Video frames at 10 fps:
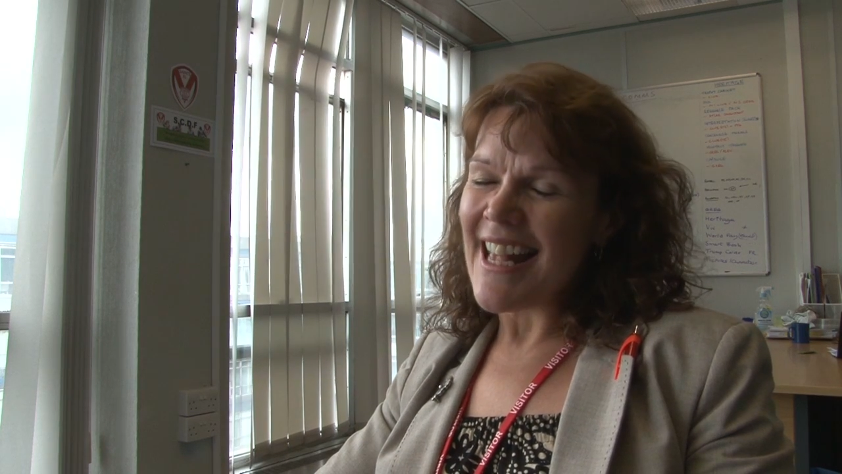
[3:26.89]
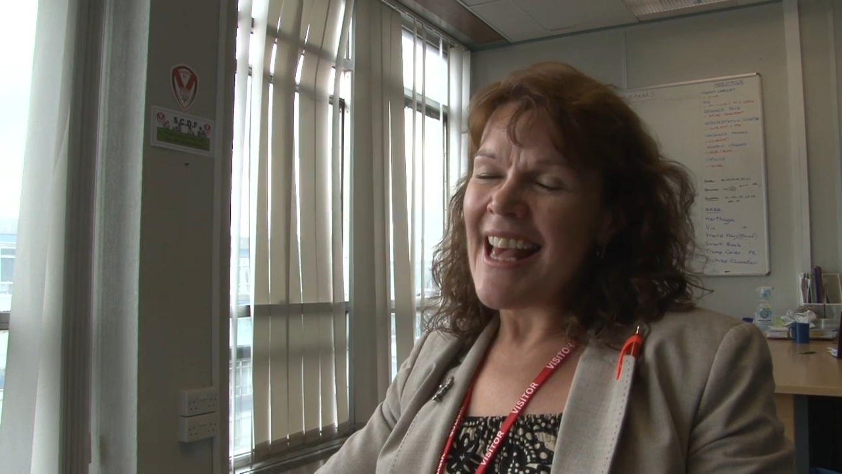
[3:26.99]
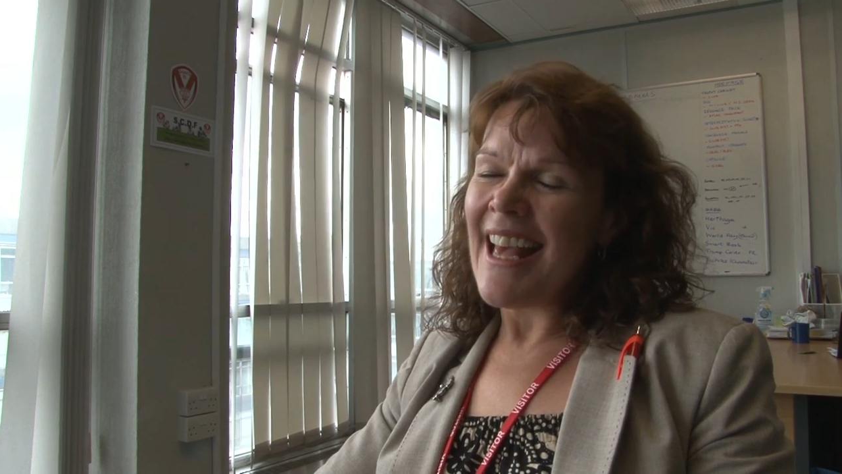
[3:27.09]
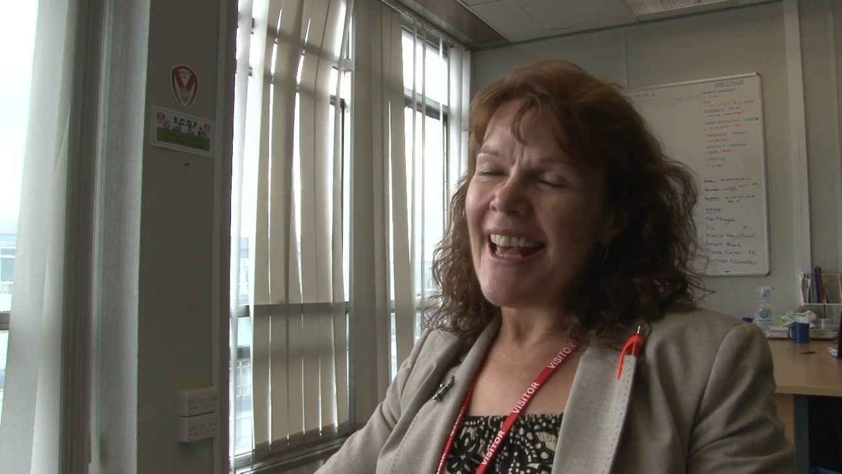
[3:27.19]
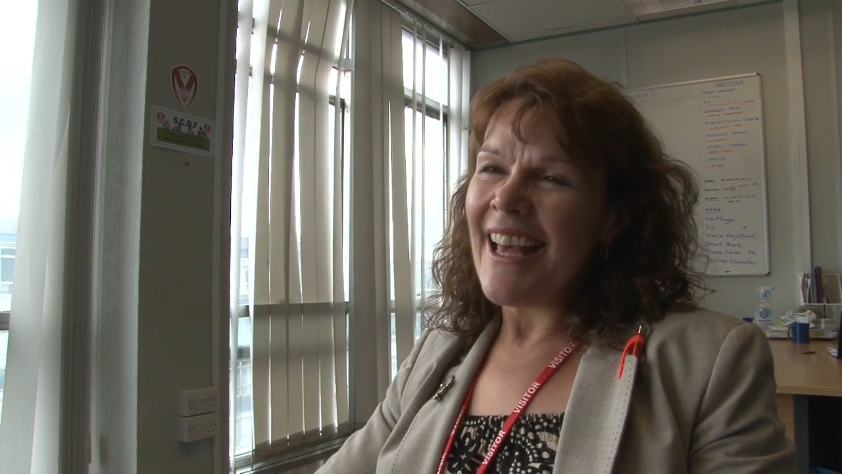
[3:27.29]

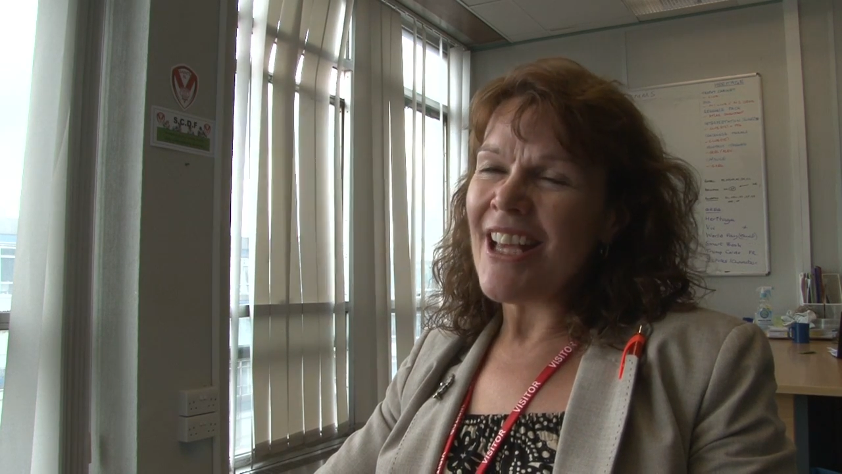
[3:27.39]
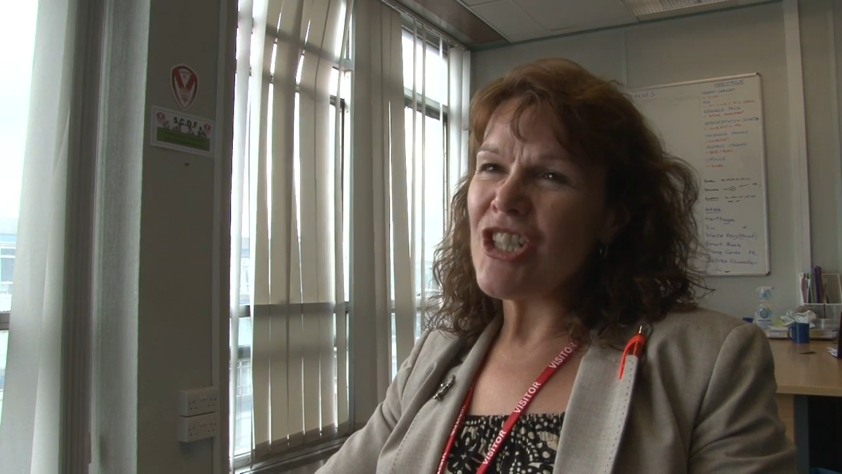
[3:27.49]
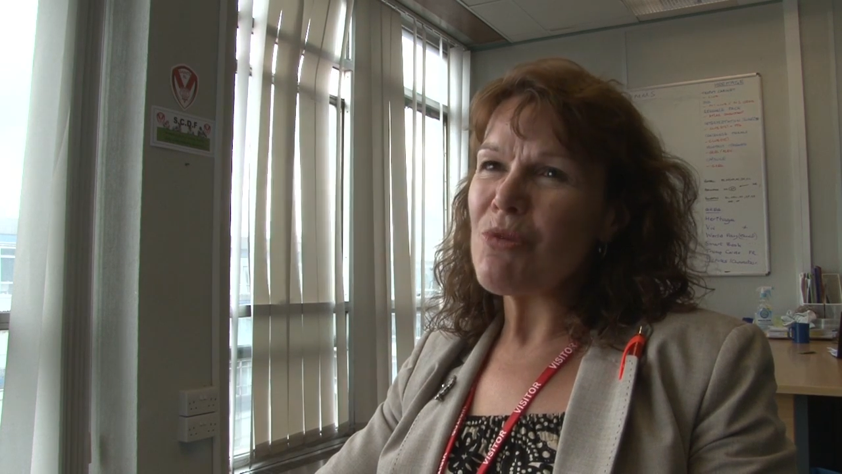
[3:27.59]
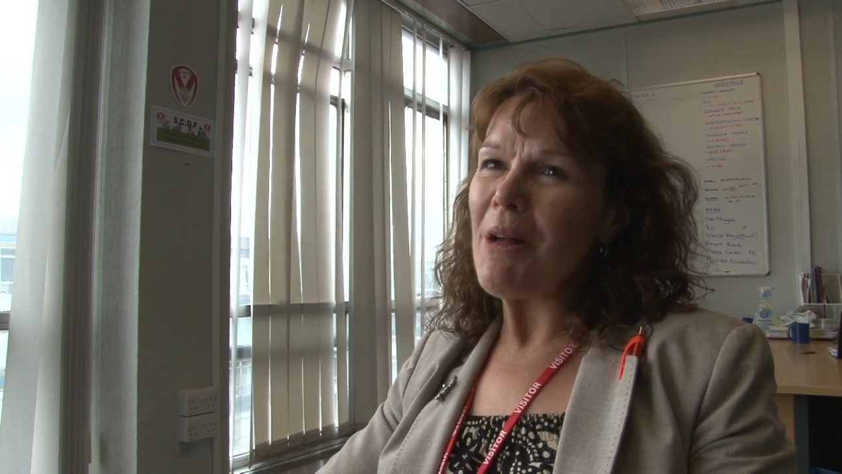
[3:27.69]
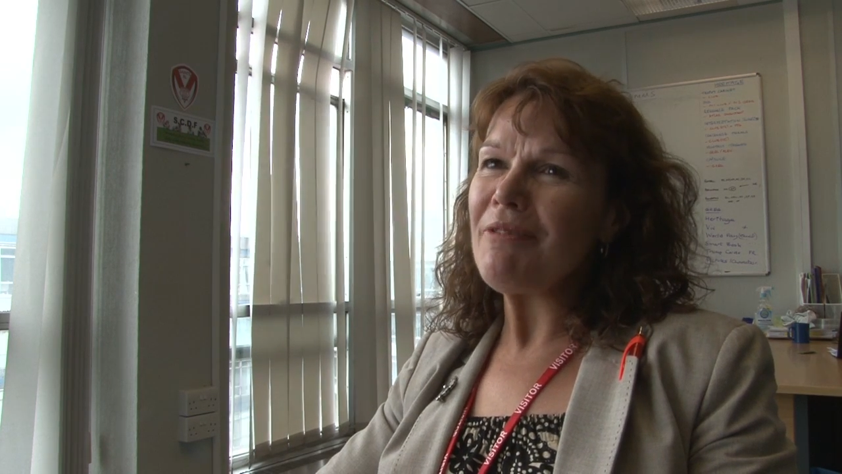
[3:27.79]

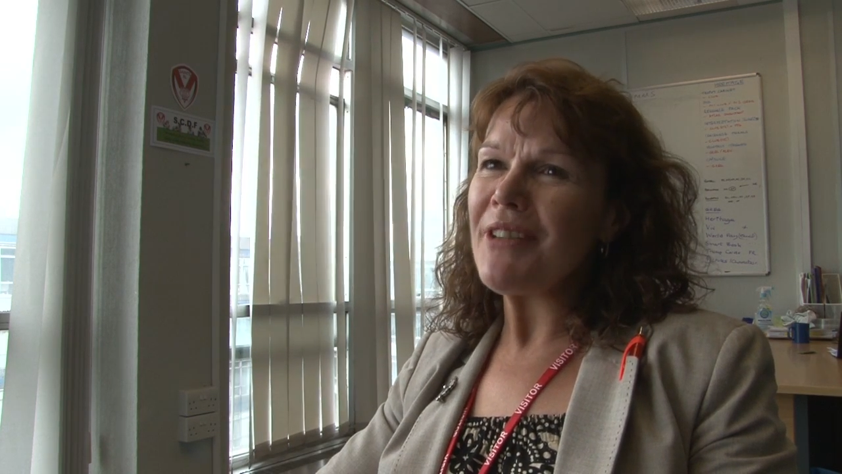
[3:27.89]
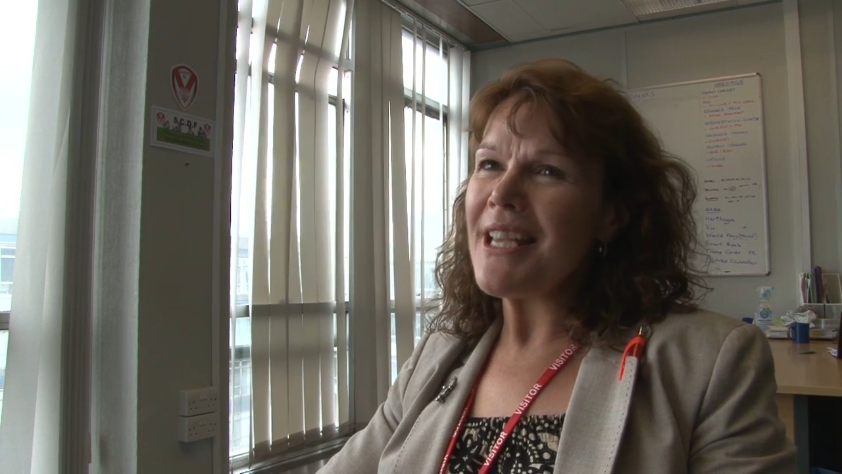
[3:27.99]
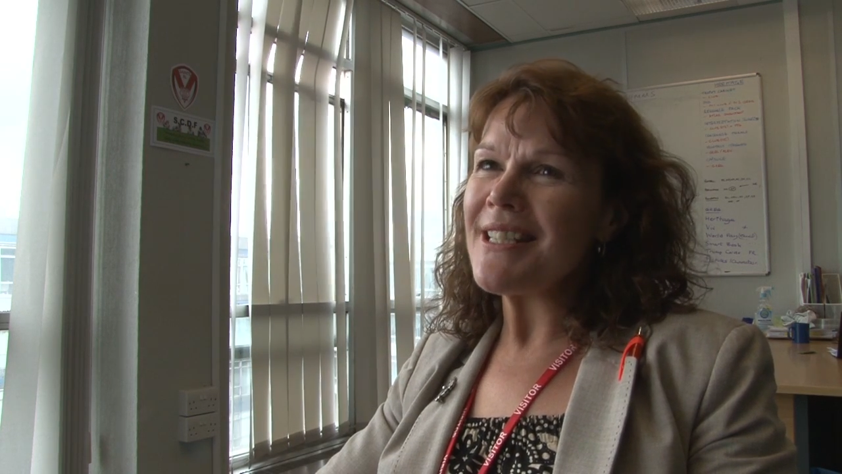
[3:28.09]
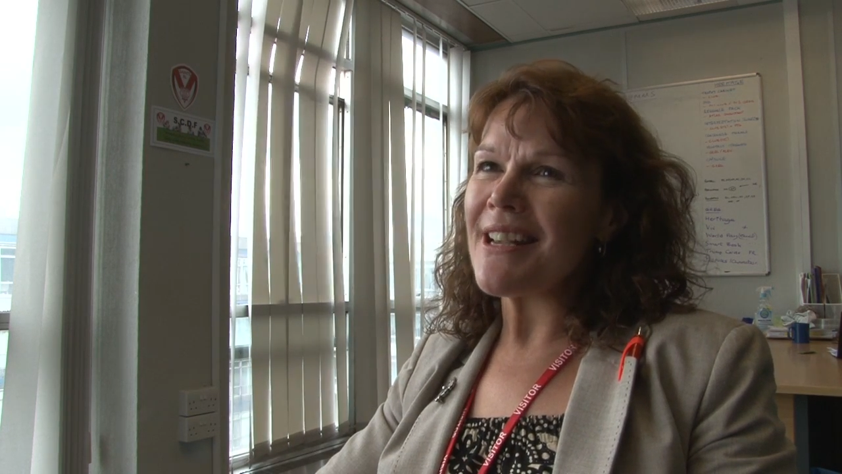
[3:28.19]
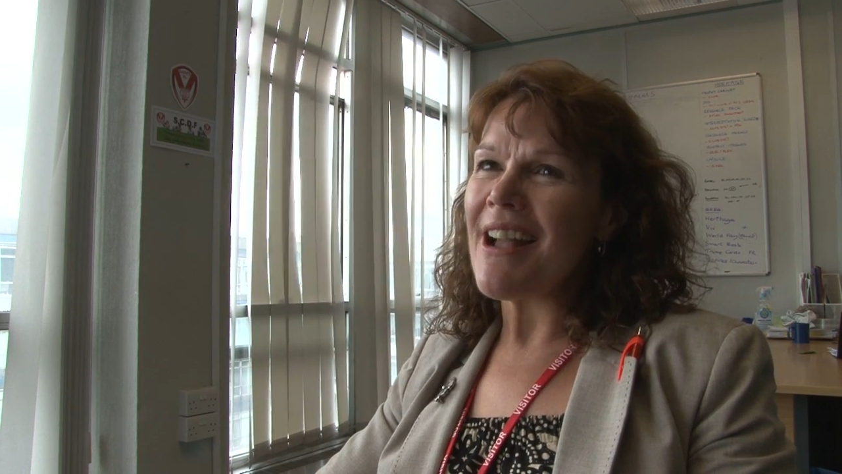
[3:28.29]
12
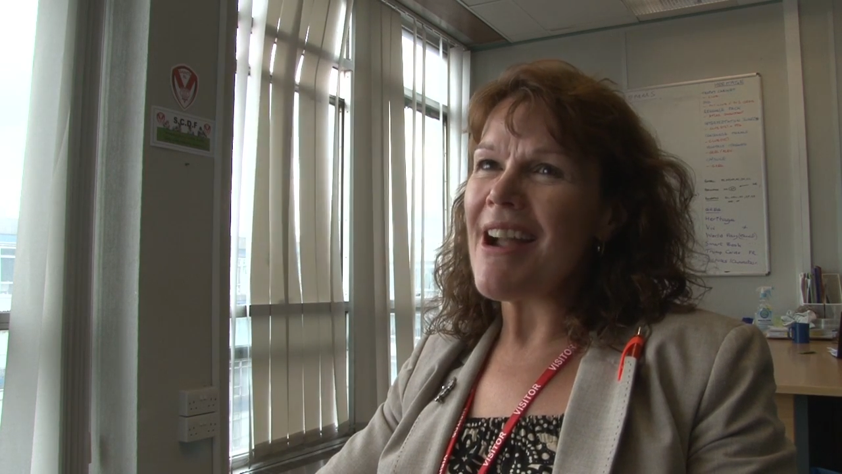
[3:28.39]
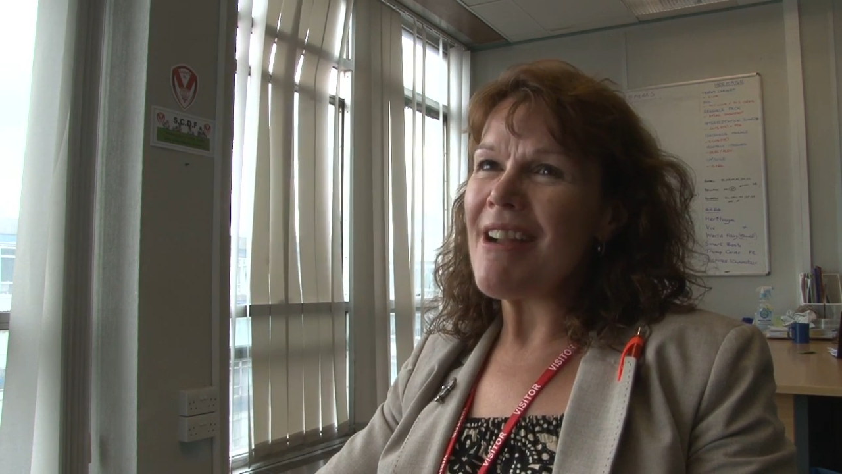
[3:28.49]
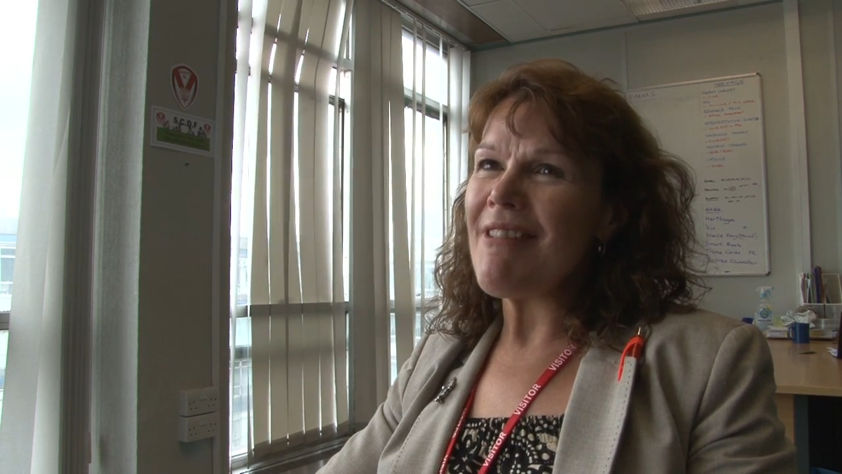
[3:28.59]
years ago I